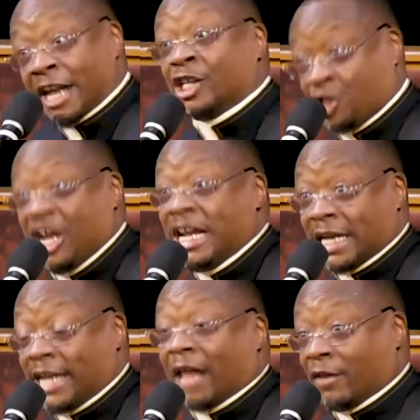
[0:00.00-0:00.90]
E and a G
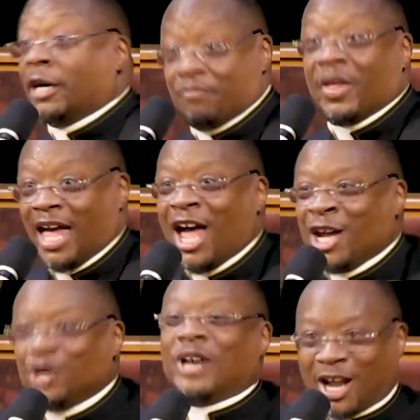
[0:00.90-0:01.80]
together,
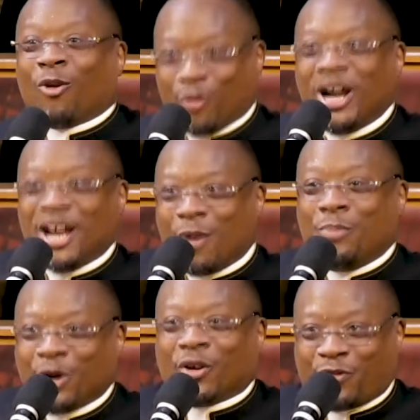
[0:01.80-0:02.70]
you get a real
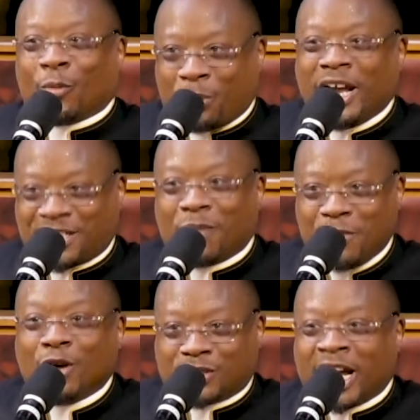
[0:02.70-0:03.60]
beautiful piece of
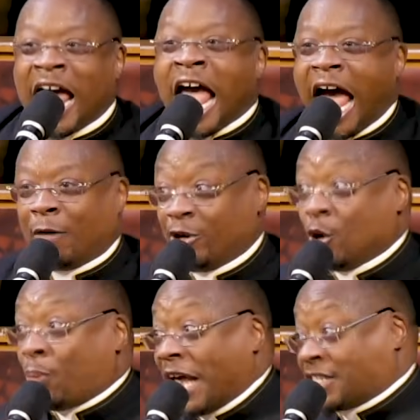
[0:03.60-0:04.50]
music. And when
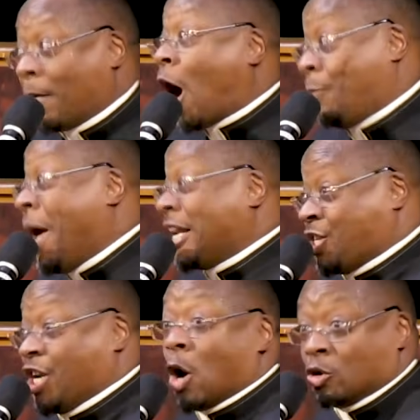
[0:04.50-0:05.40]
you play some
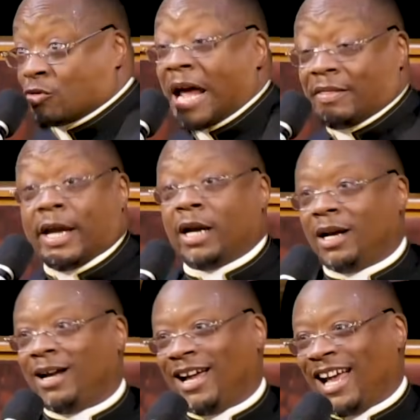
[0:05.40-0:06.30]
arpeggios right
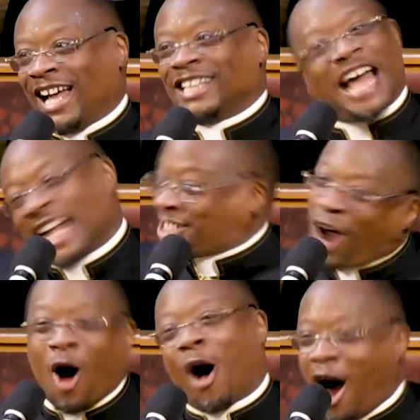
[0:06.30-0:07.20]
there, that's
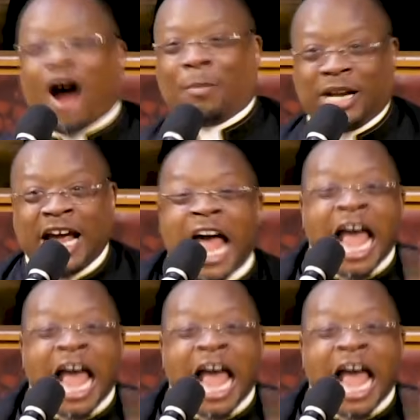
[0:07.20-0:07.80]
called harmony.